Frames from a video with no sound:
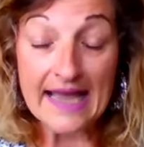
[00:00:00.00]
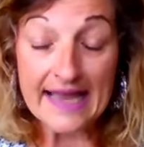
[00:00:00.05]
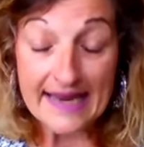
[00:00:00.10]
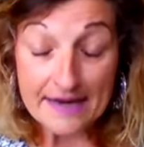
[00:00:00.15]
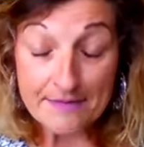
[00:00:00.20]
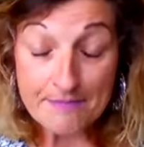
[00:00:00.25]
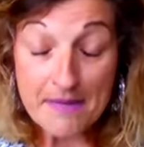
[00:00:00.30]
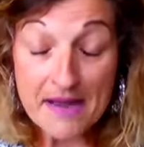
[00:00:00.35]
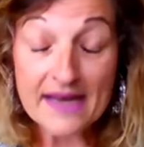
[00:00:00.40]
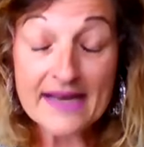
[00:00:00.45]

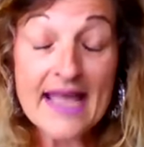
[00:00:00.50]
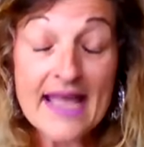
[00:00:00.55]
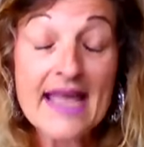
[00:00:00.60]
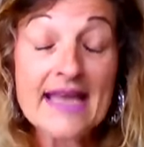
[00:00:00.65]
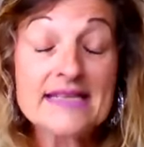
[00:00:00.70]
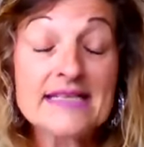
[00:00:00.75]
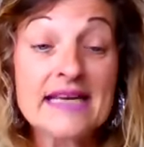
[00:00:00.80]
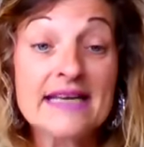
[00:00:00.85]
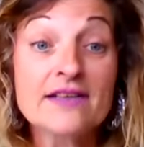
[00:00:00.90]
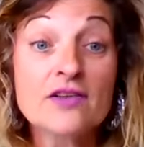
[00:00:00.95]
in my
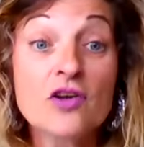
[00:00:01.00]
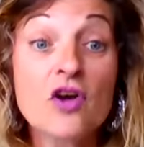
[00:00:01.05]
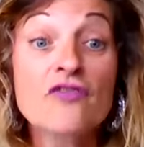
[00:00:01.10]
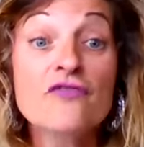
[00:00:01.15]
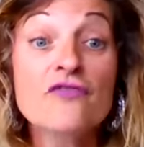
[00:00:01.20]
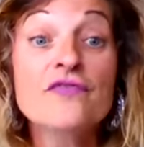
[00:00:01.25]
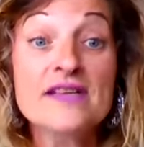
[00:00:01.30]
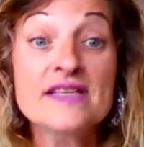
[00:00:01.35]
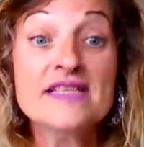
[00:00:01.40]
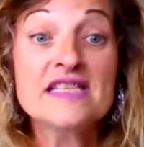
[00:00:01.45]
head, I'd
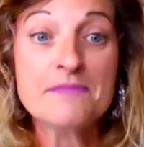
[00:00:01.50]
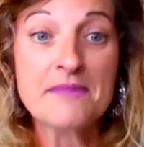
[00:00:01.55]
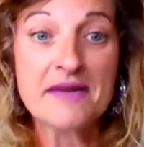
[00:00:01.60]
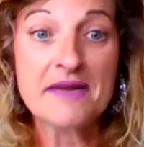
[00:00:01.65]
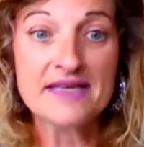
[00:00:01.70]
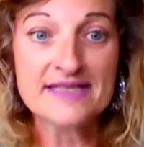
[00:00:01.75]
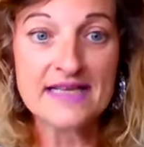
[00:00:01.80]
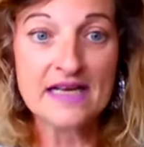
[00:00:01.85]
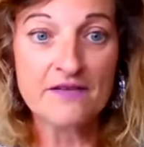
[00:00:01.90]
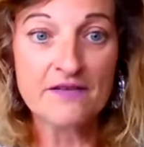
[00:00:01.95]
convinced
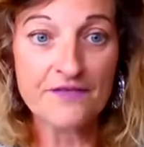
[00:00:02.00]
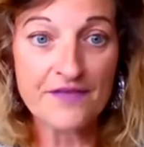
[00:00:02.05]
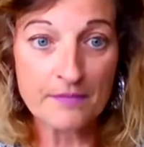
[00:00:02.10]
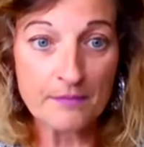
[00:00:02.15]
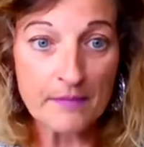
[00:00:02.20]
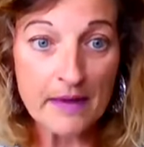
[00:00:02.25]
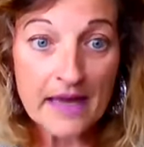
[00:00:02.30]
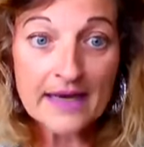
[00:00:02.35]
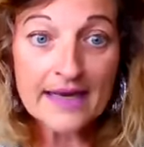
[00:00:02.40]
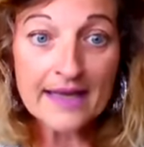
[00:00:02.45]
myself that
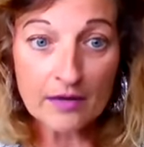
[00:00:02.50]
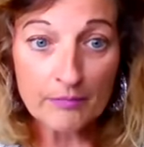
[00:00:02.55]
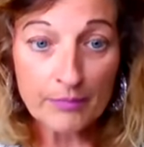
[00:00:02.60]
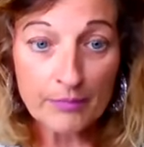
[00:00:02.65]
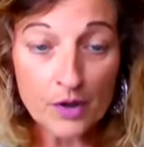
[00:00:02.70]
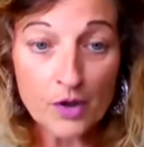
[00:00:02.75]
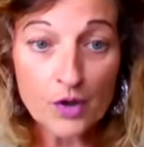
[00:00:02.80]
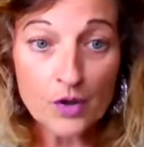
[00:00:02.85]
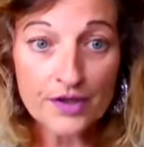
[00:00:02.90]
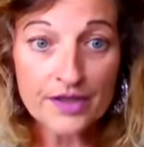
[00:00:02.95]
my little
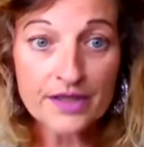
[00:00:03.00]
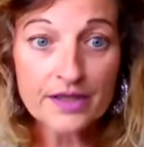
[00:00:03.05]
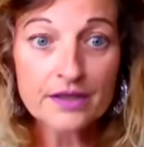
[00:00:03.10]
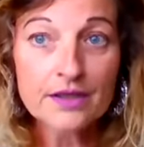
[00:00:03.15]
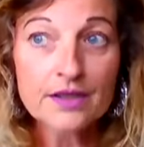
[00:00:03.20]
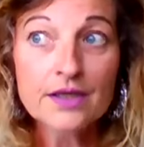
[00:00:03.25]
boy